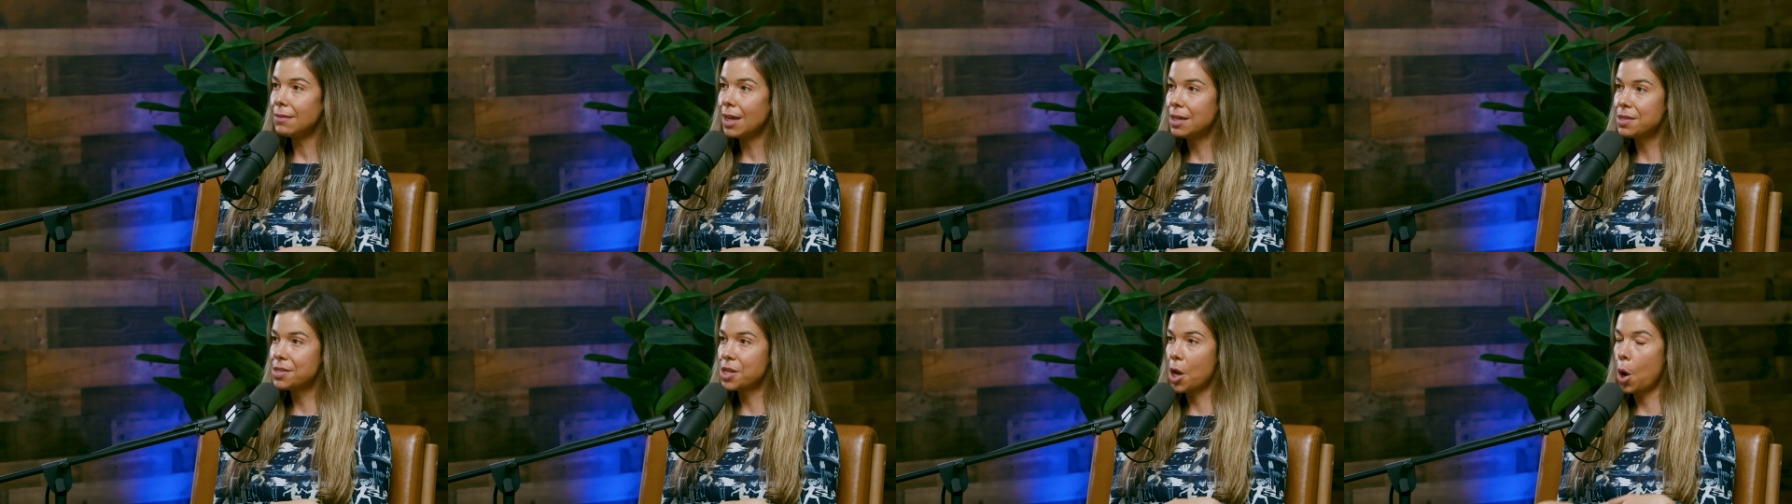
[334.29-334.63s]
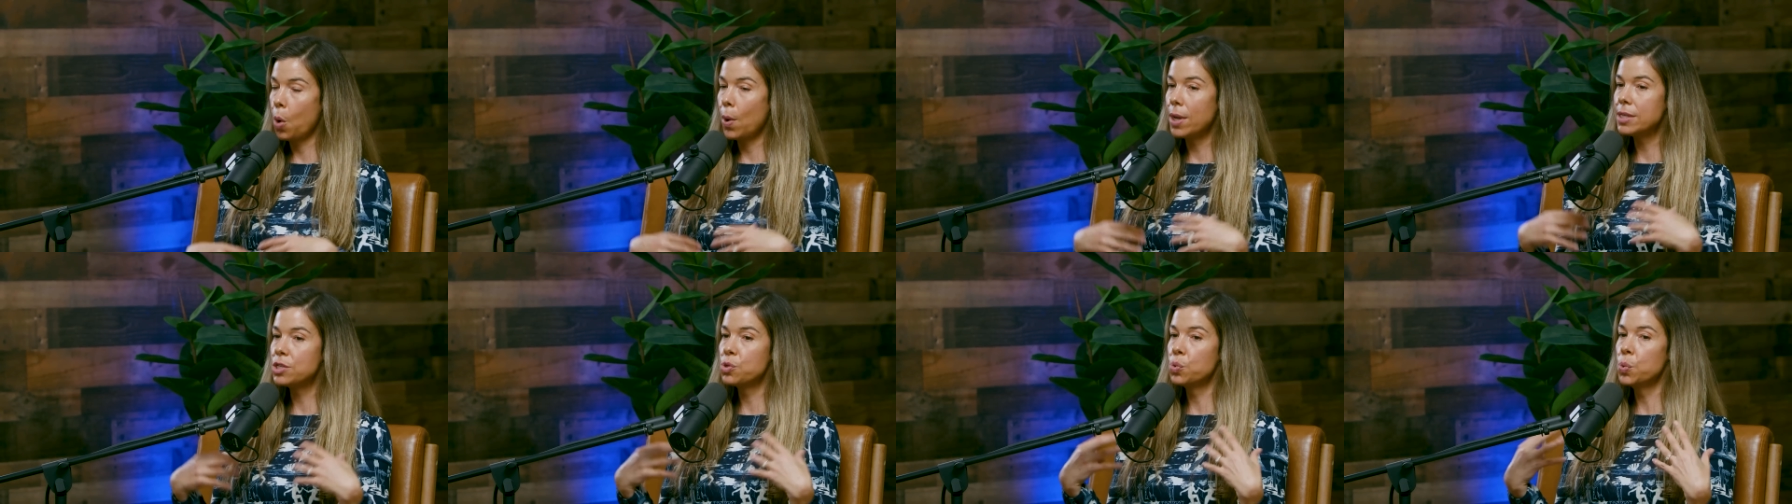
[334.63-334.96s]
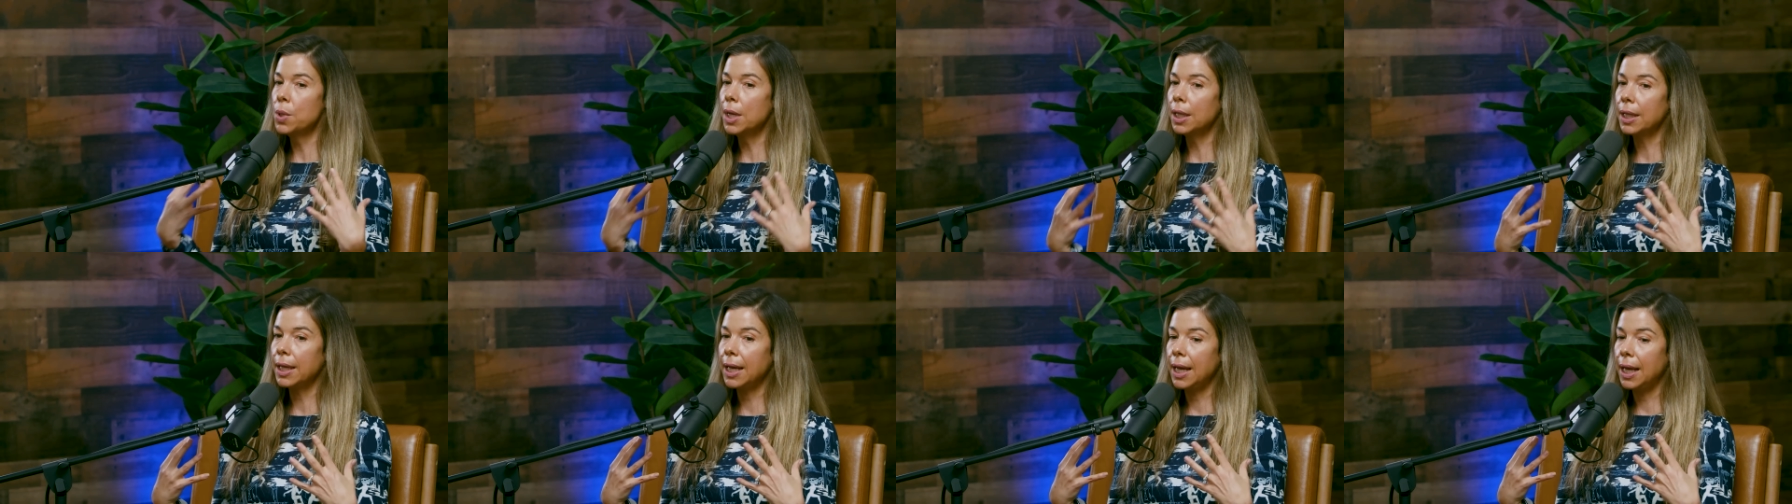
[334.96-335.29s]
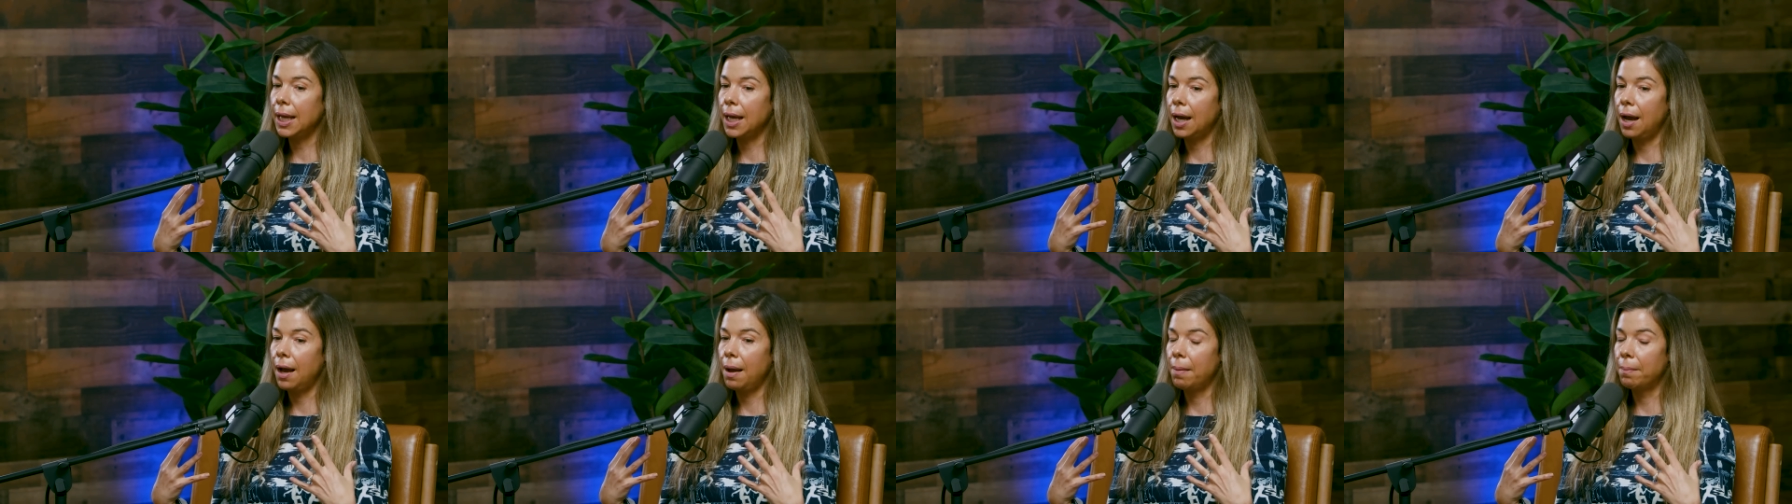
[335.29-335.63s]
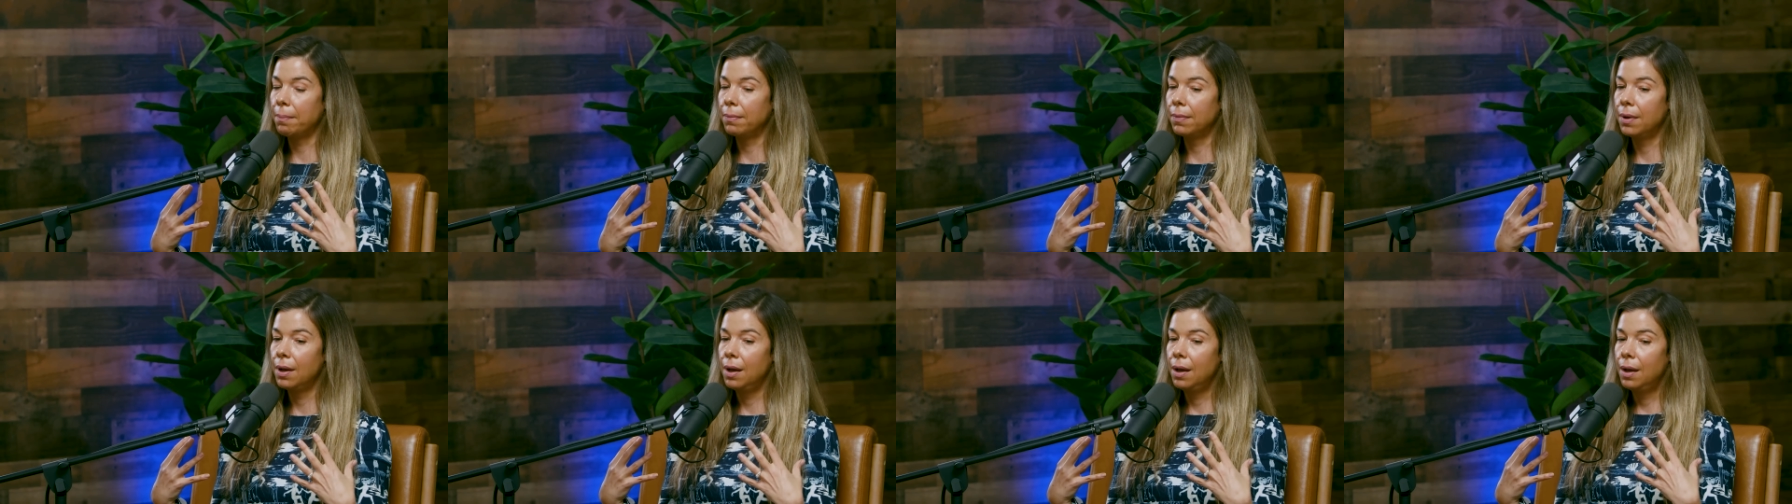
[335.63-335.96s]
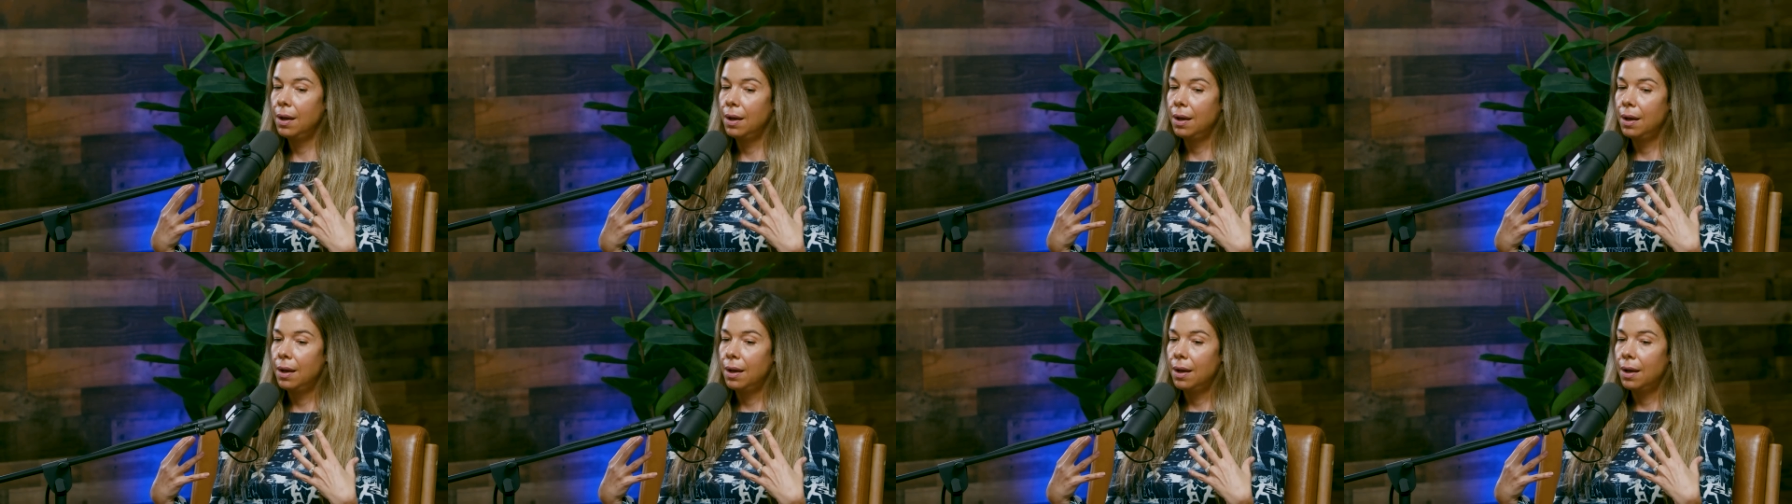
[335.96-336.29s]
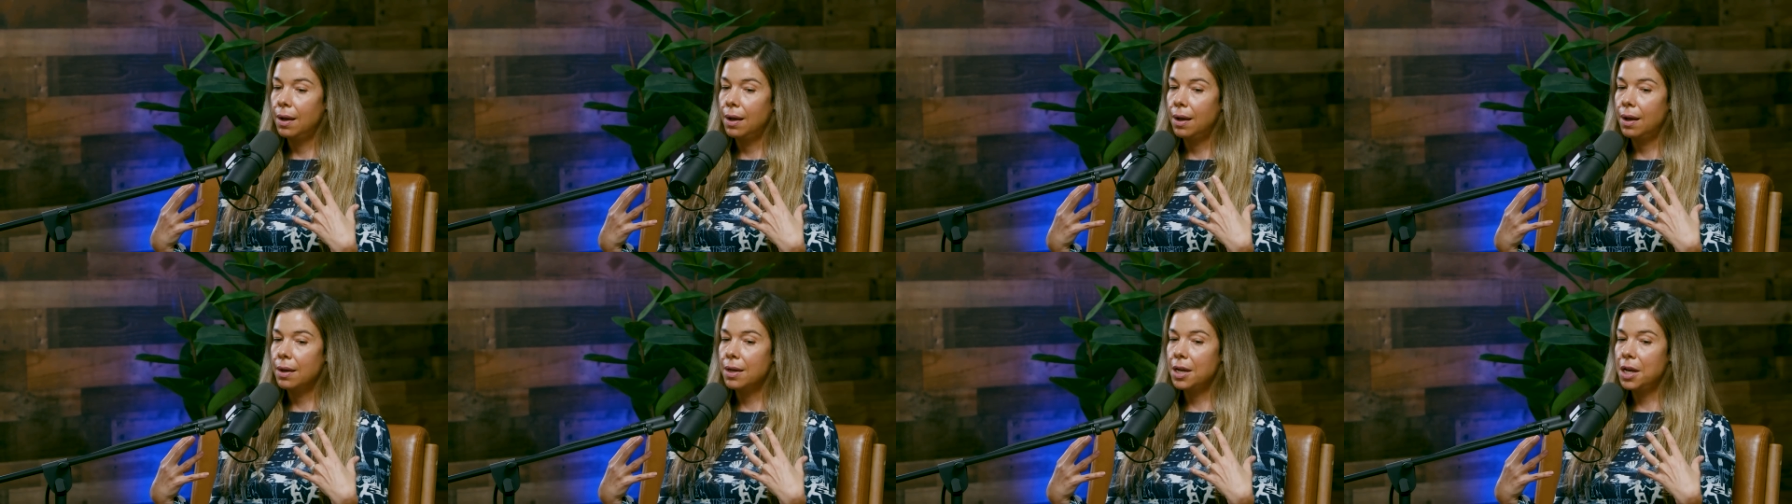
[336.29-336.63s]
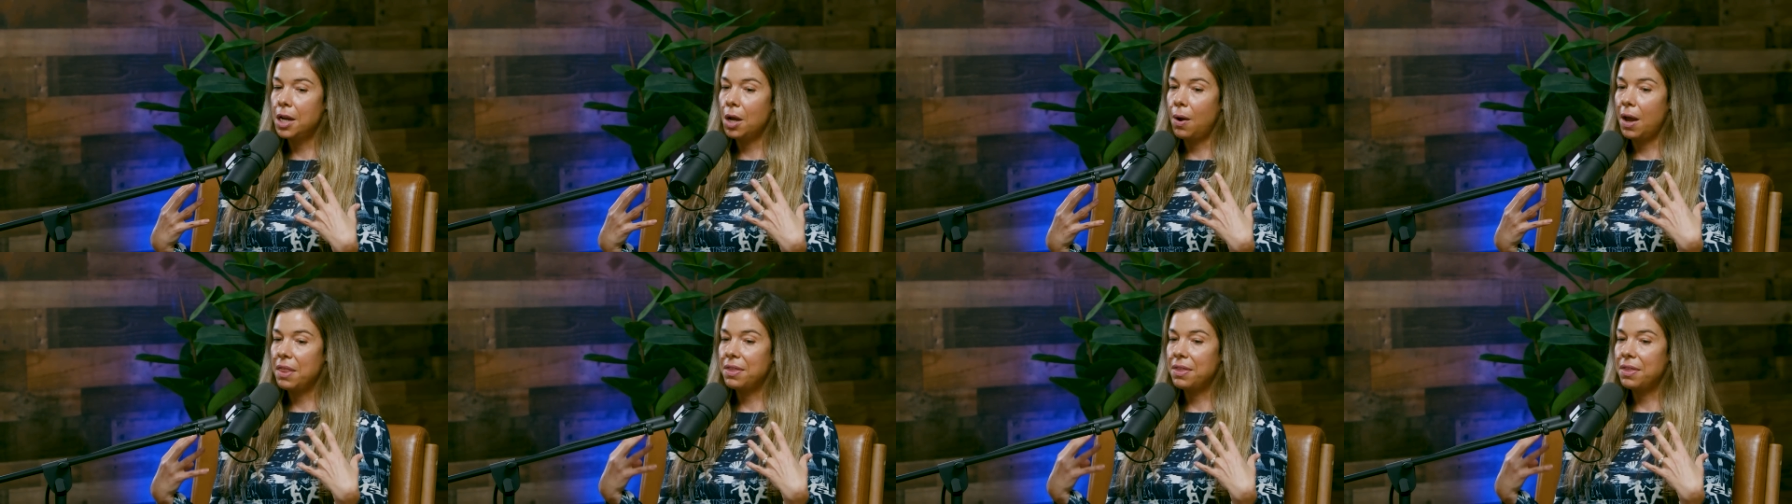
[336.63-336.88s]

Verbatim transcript: So it's really, um, you know,